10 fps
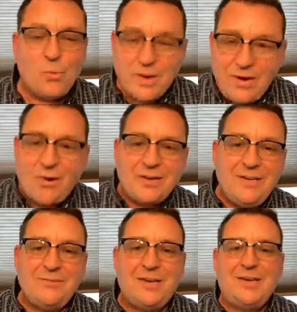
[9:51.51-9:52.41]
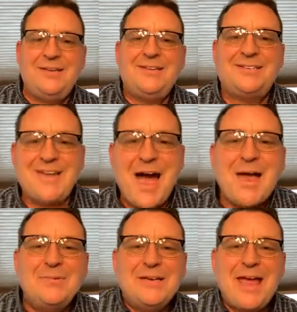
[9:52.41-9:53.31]
We are living in the
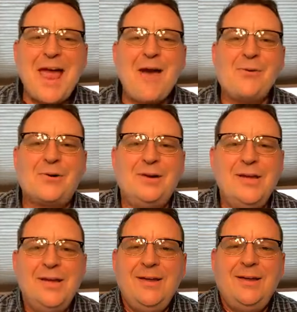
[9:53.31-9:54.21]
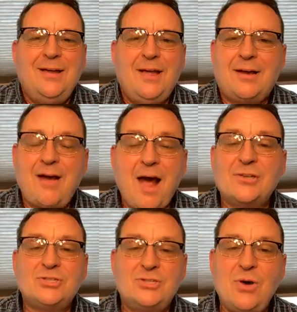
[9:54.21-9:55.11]
time and the hour that God
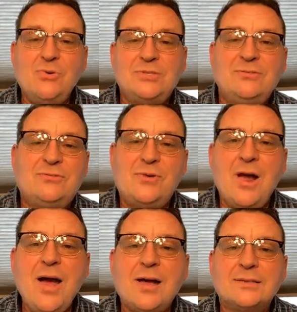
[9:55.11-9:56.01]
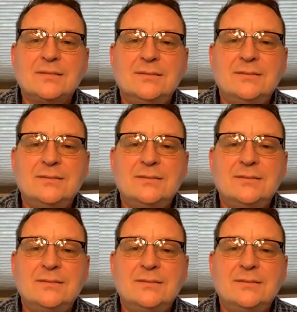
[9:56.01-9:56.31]
has chosen for us.